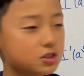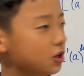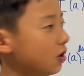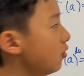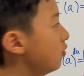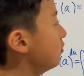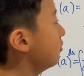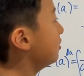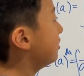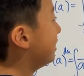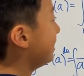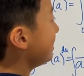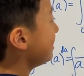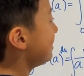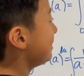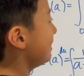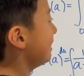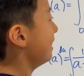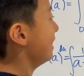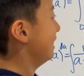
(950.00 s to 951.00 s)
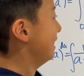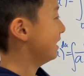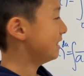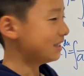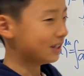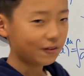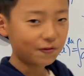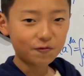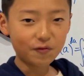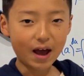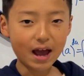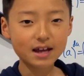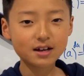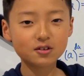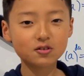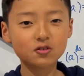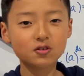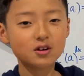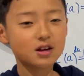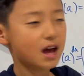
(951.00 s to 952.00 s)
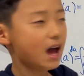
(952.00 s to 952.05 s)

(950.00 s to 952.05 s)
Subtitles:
So this is the final